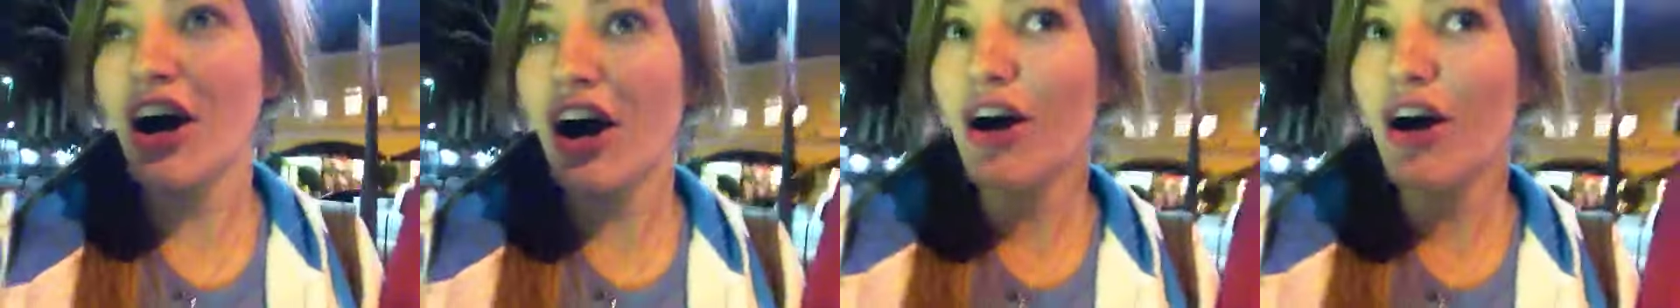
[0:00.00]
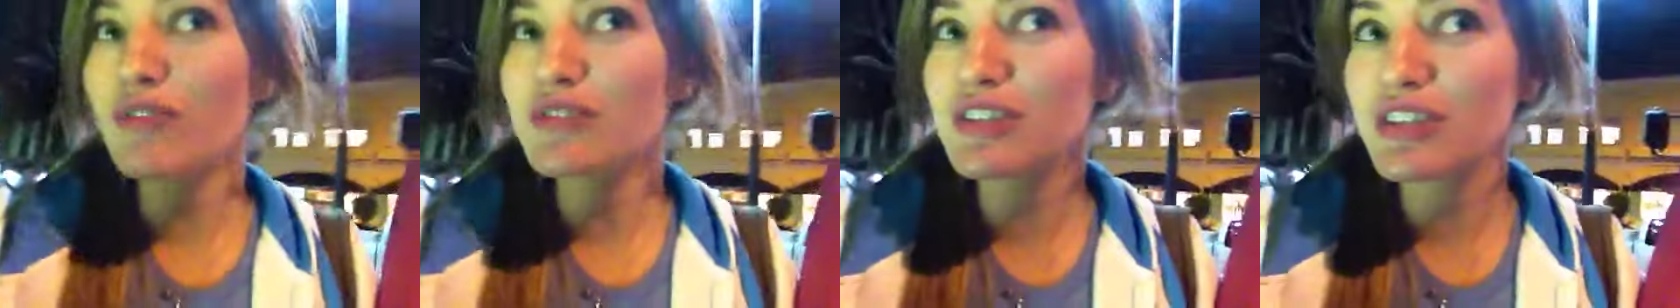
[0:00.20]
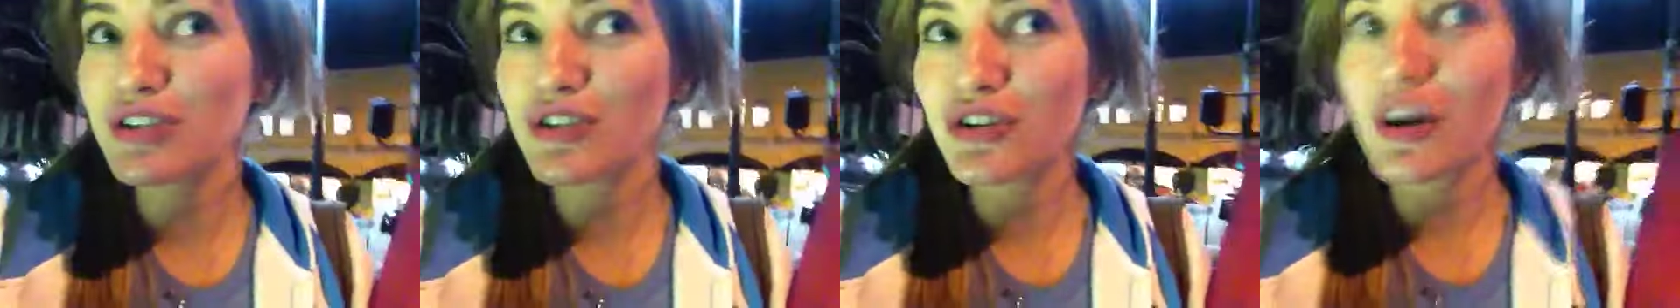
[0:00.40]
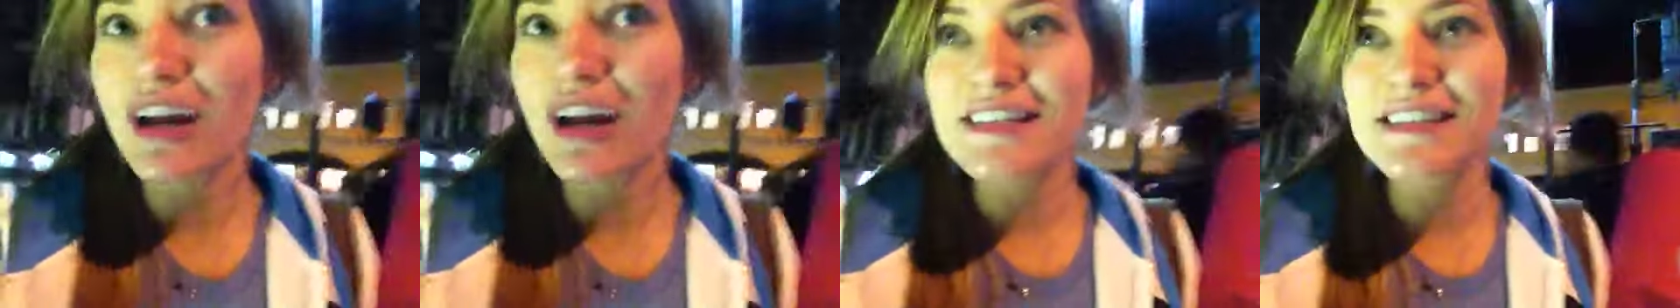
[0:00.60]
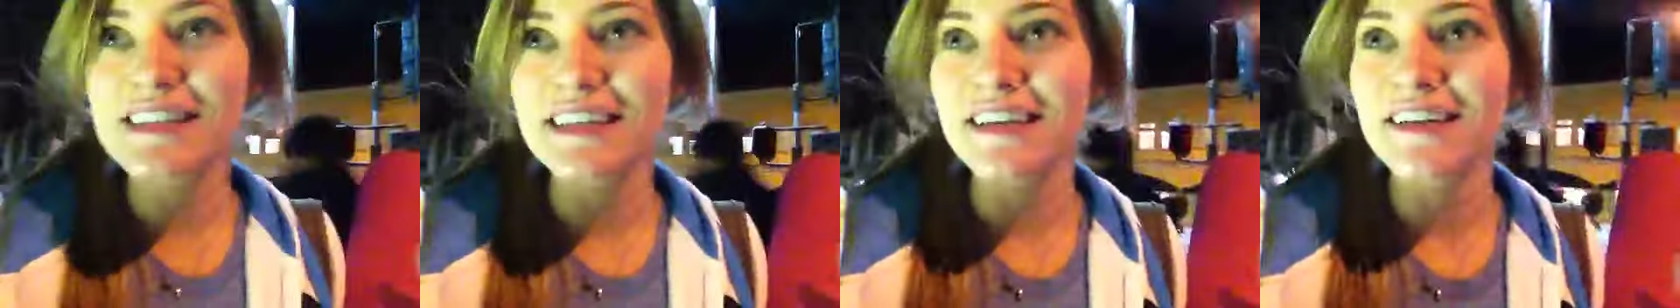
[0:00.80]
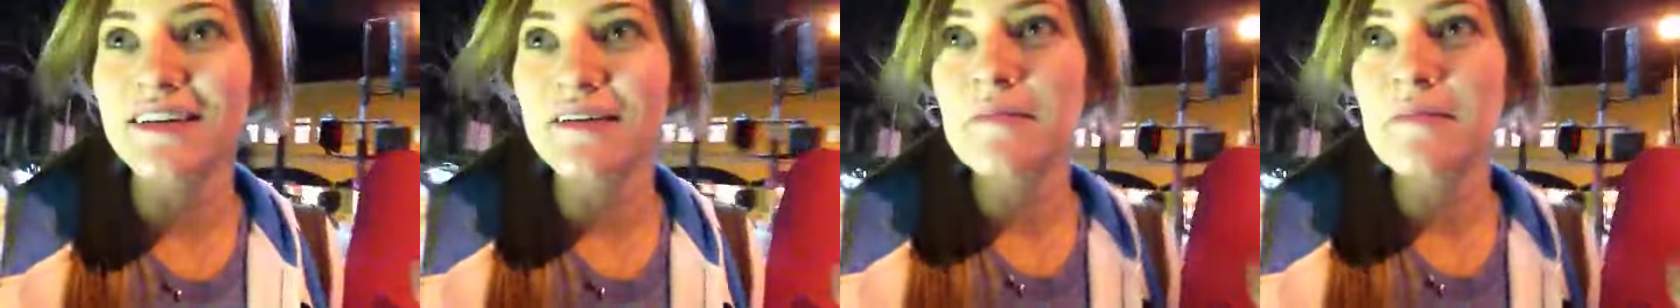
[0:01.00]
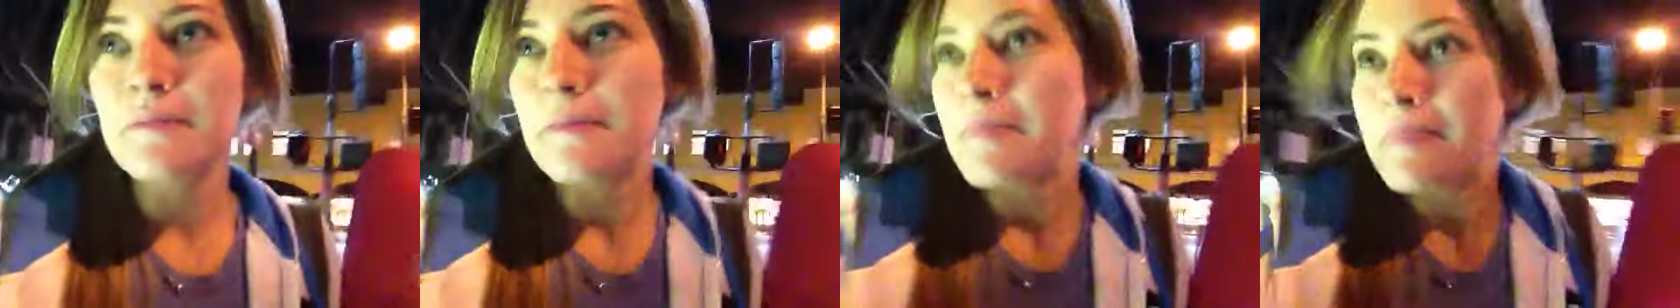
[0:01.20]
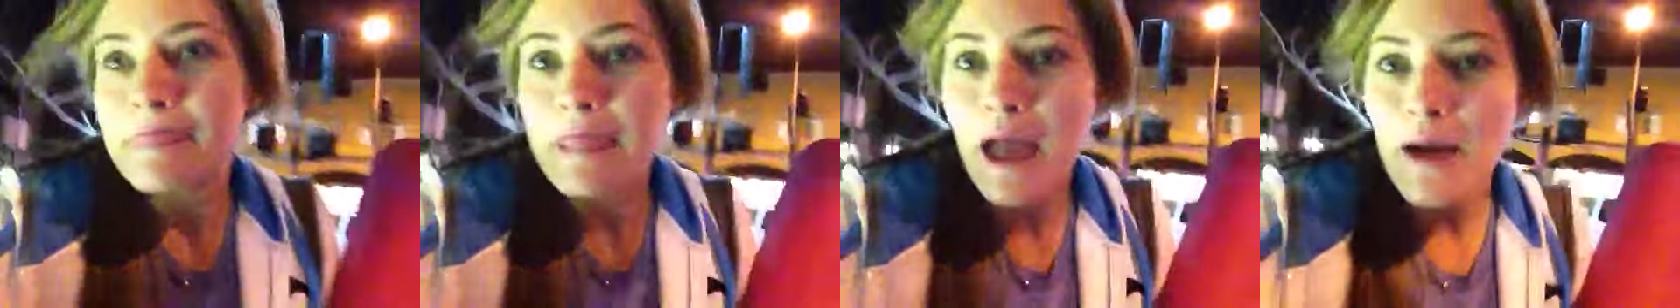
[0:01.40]
It was a little crazy.
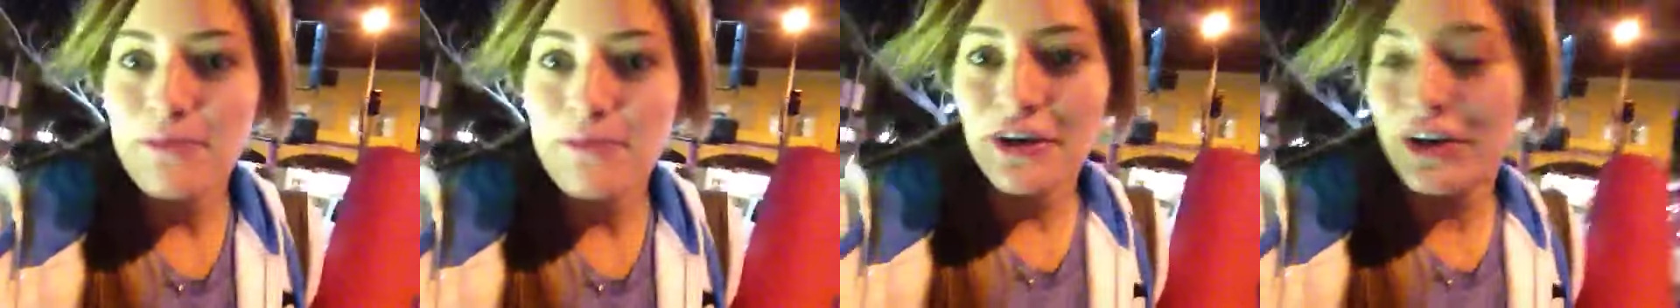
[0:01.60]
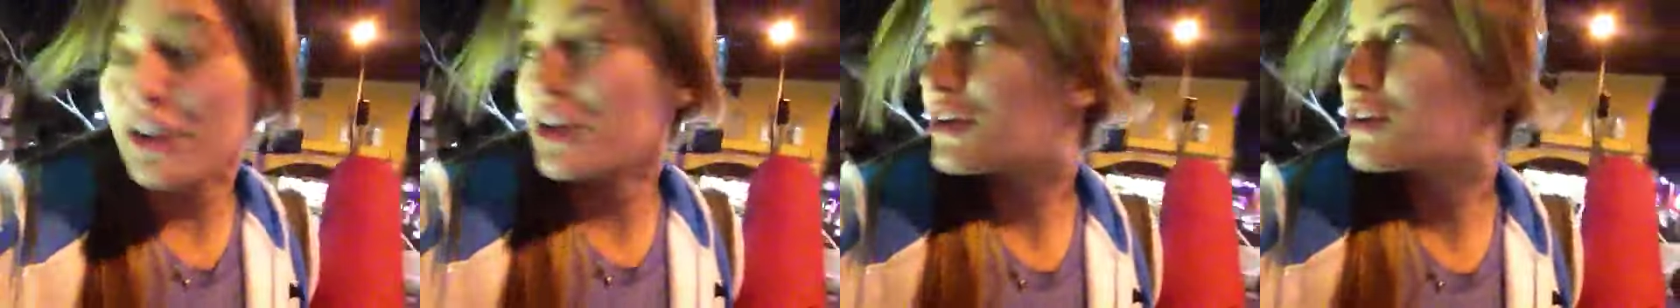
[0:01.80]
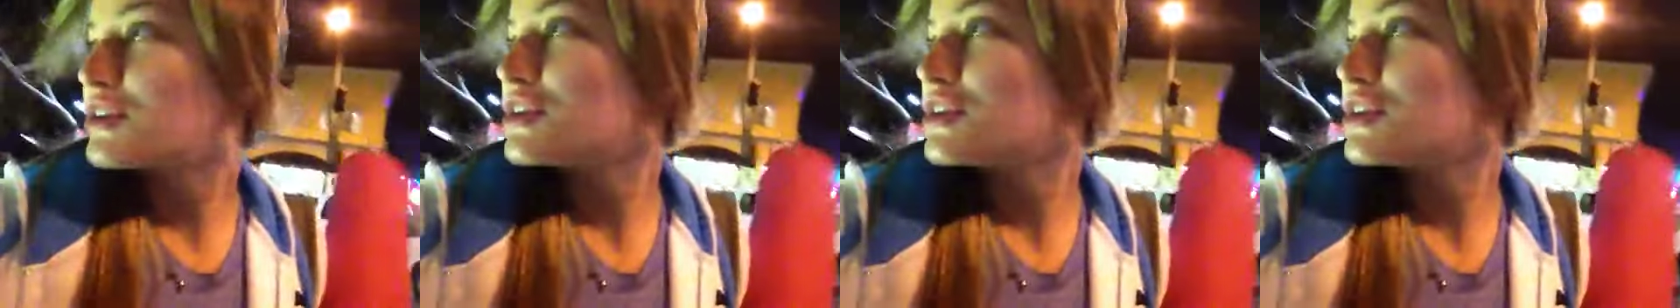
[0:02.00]
I'm there to go